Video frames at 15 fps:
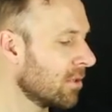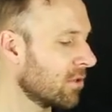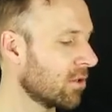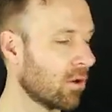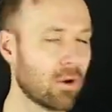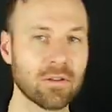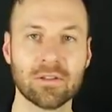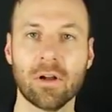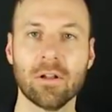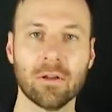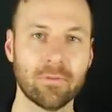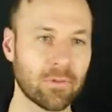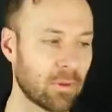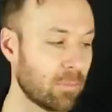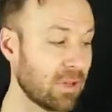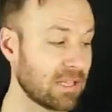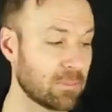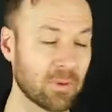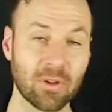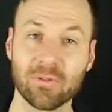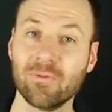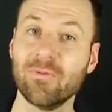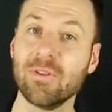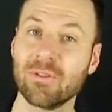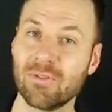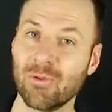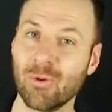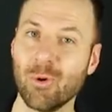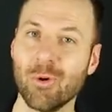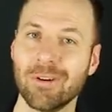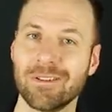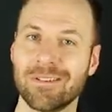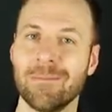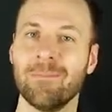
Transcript: So it goes all over the place, but those first 2 chords,